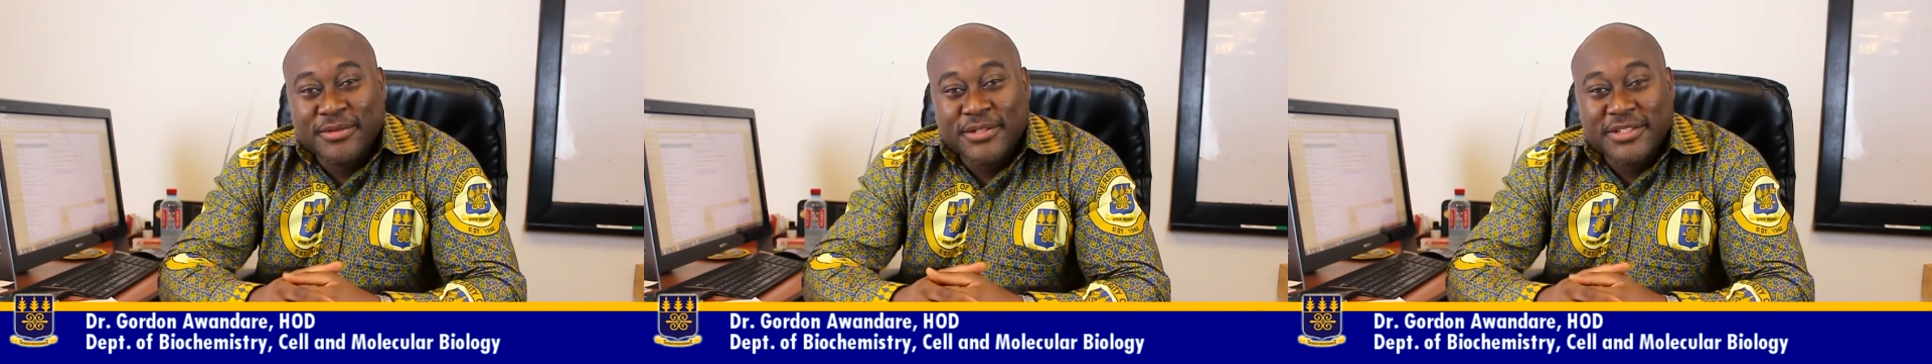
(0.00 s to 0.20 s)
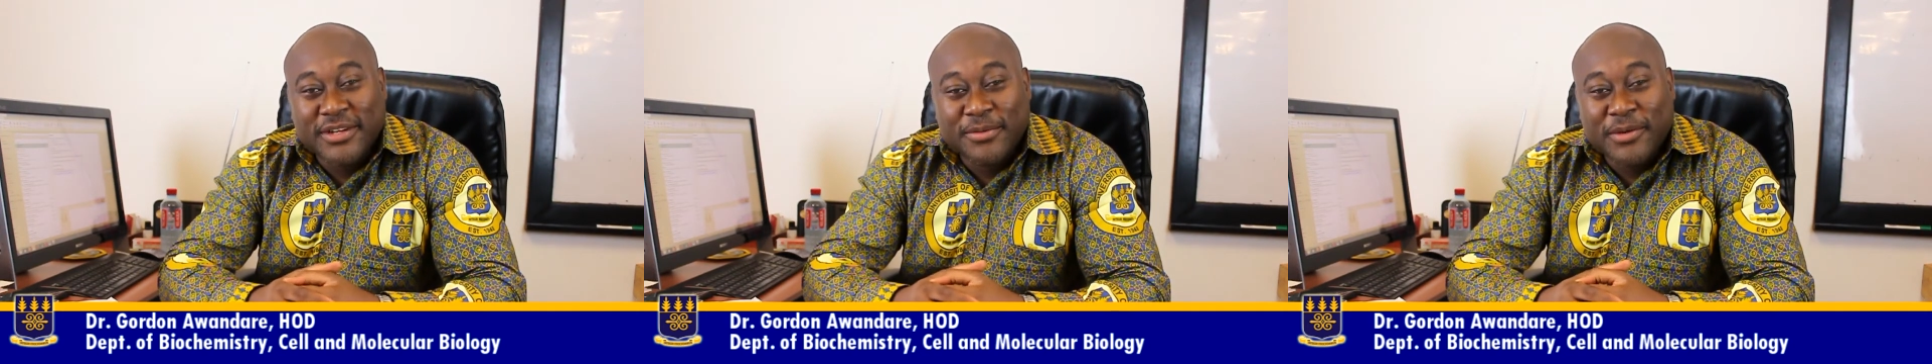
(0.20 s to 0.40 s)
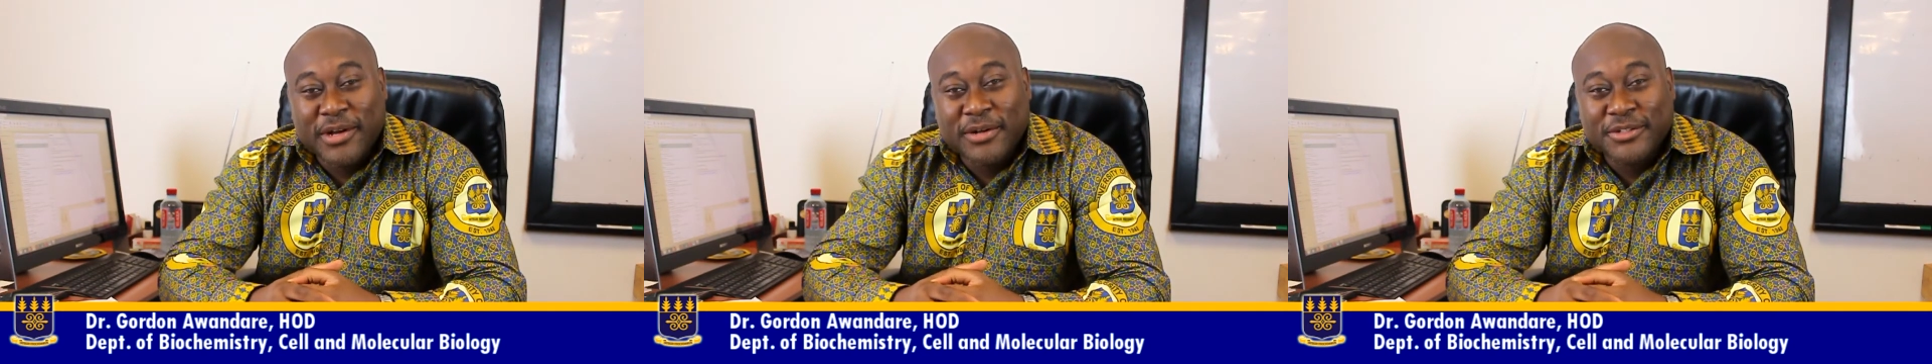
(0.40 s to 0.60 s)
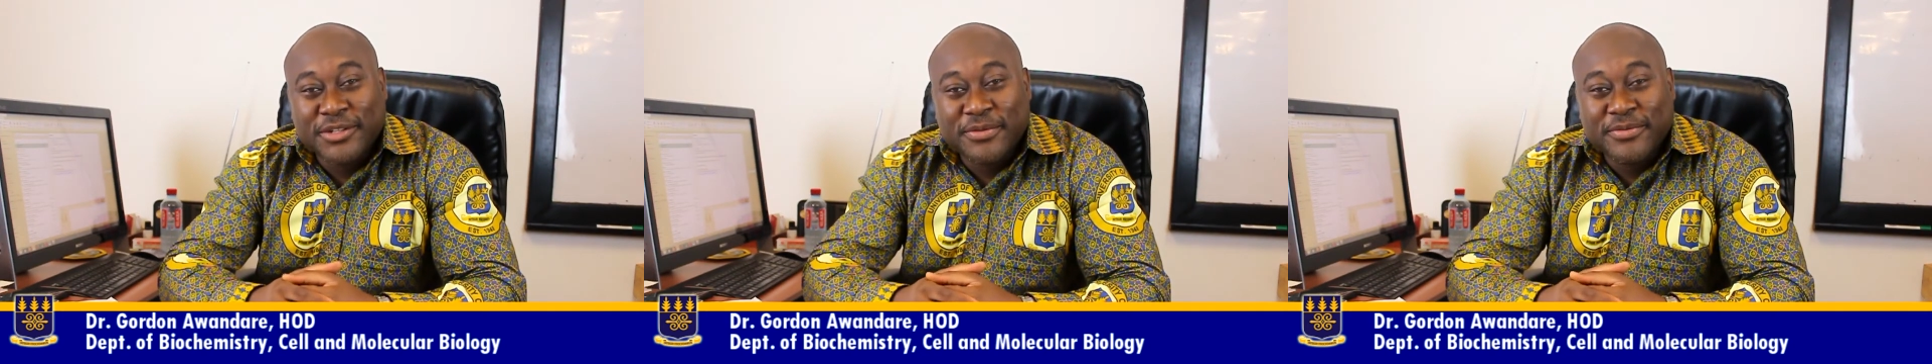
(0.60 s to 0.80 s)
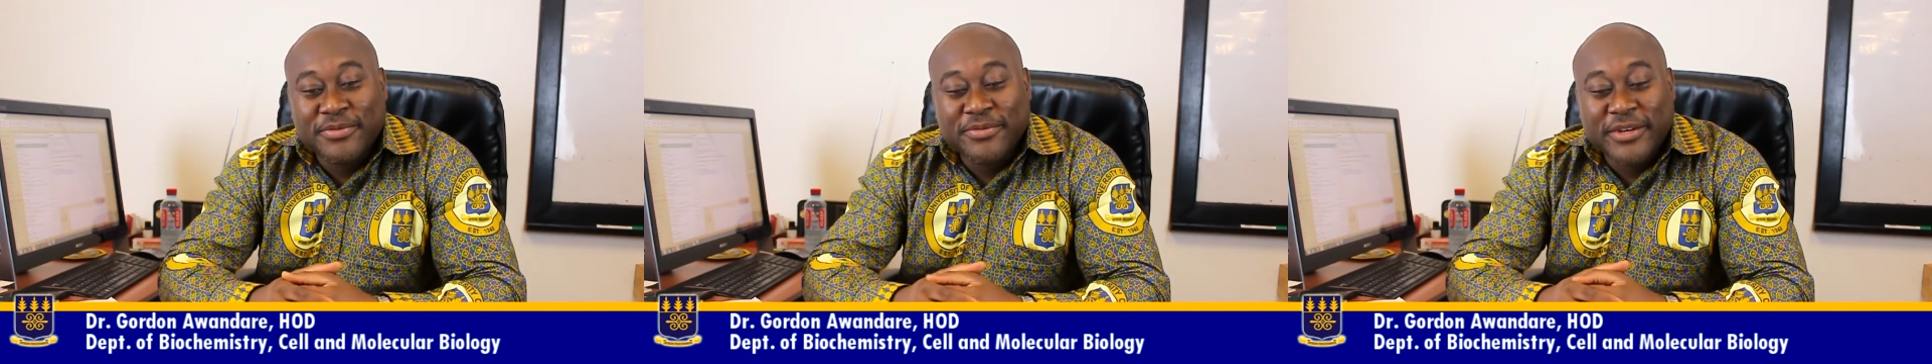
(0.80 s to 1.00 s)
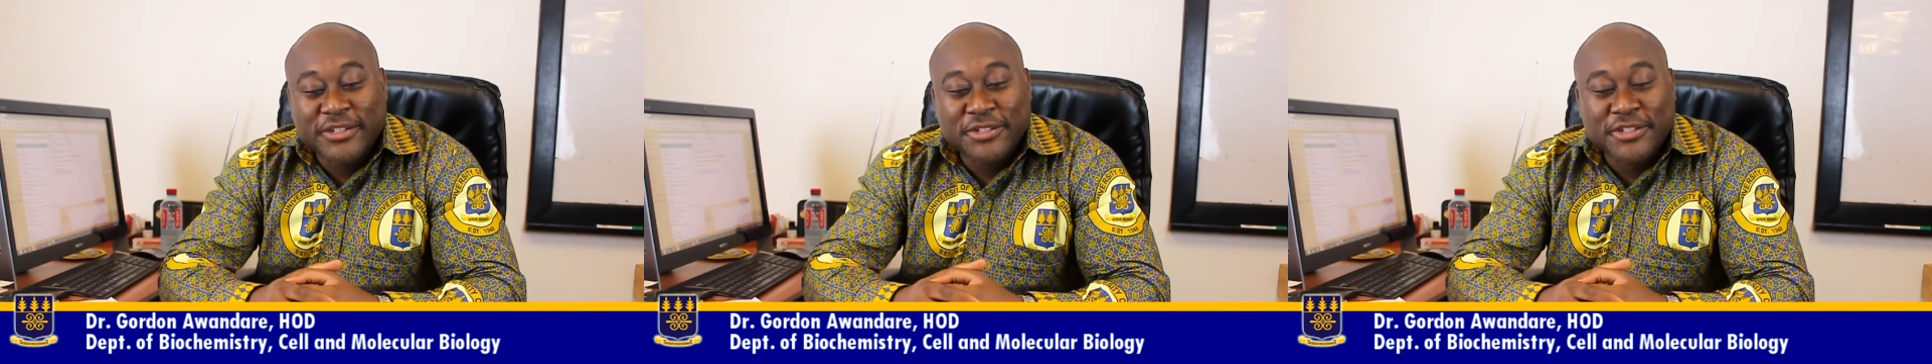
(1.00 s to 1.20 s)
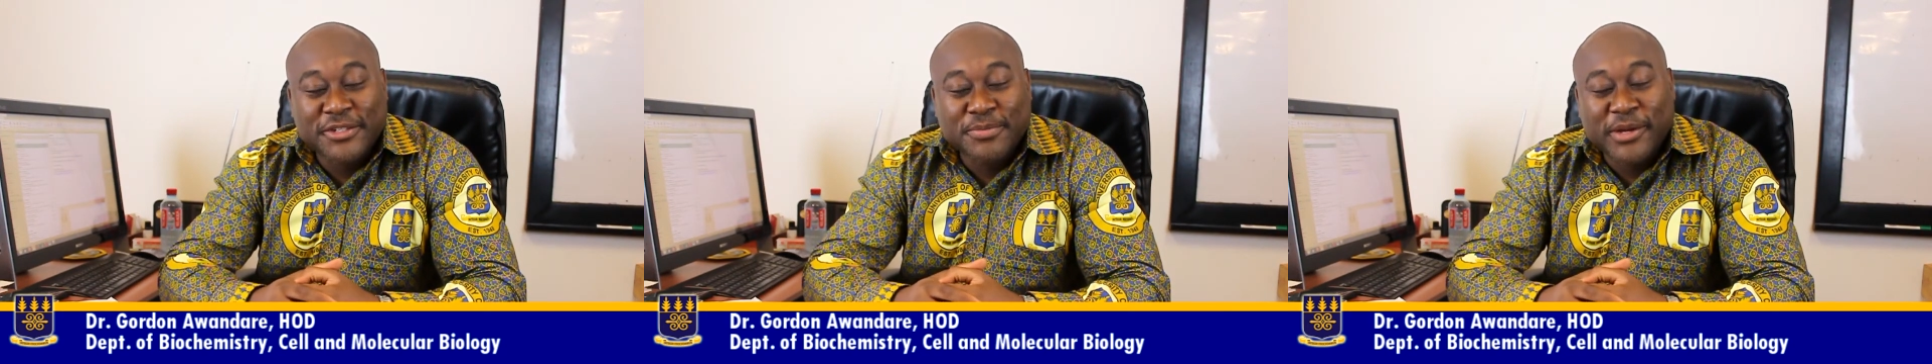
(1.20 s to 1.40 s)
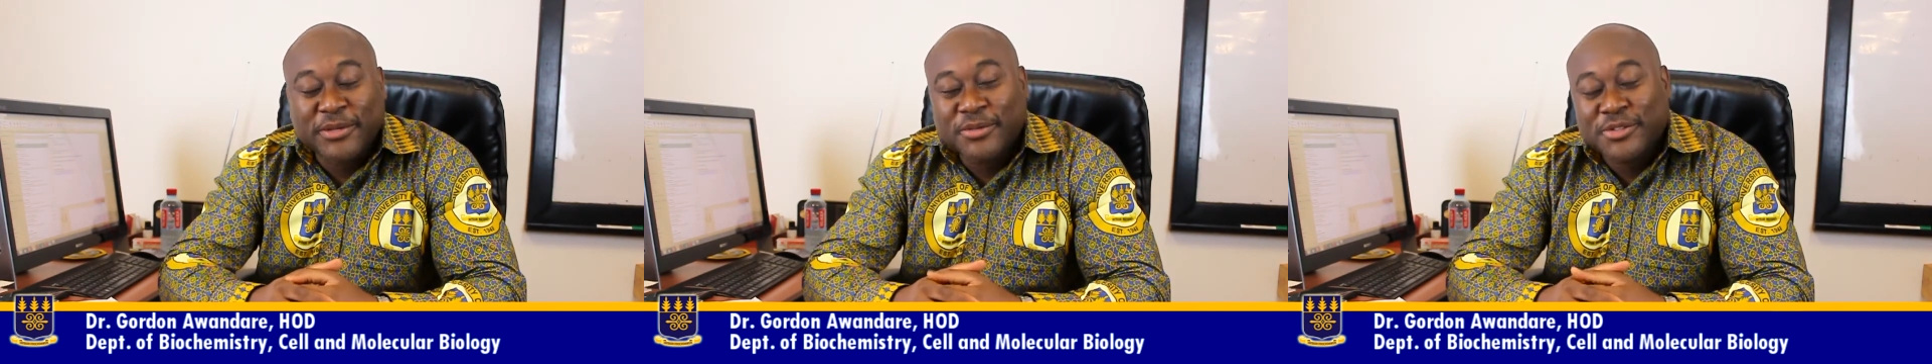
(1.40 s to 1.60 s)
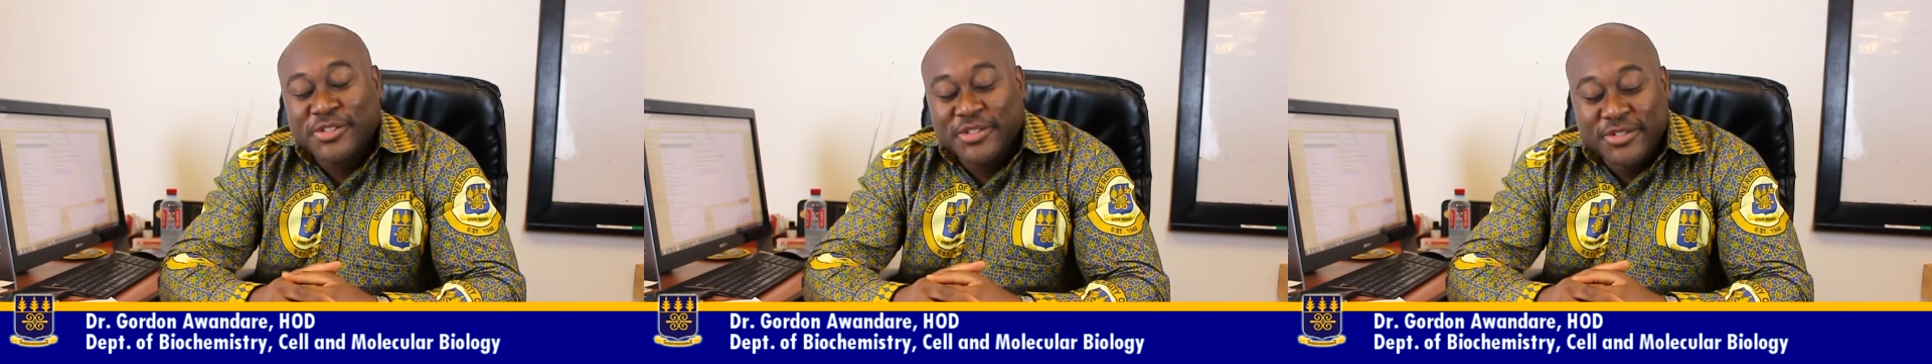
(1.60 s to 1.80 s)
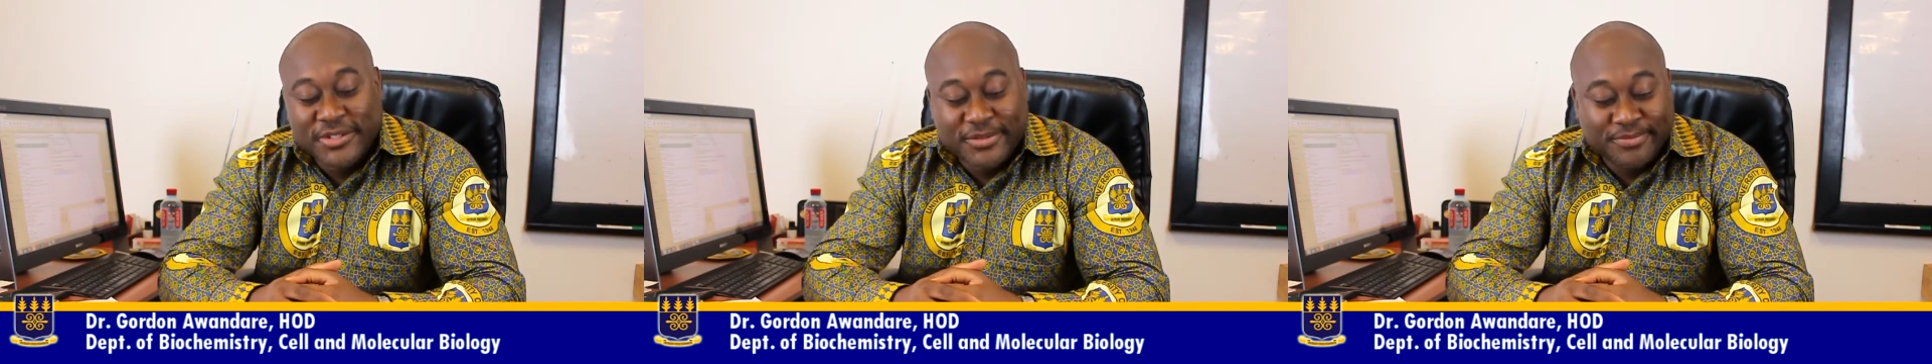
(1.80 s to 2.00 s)
for Cell Biology of Infectious
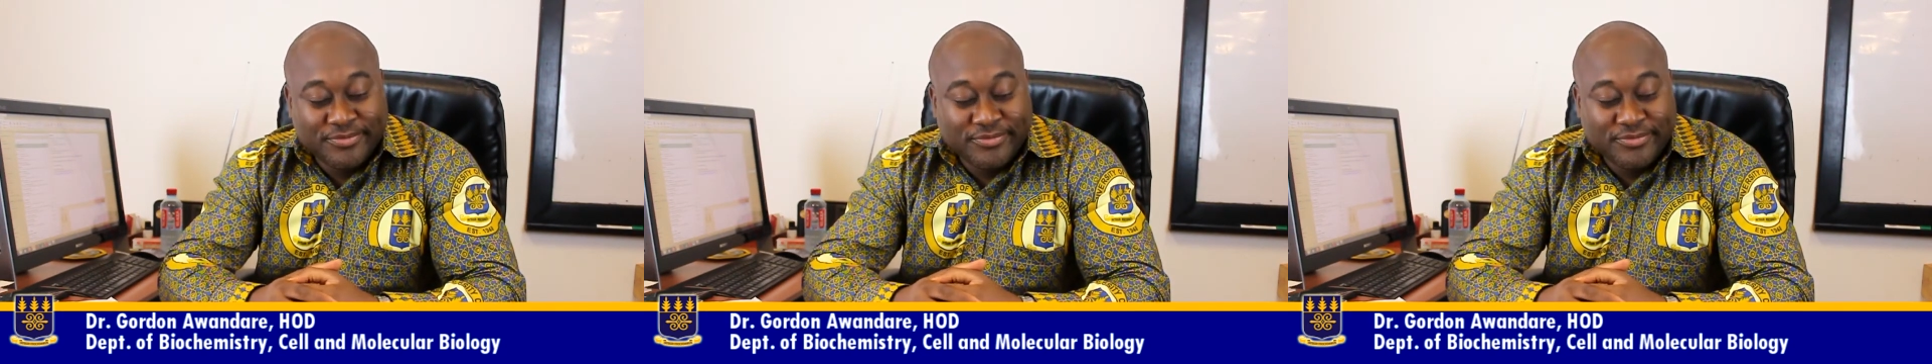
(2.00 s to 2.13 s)
Pathogens.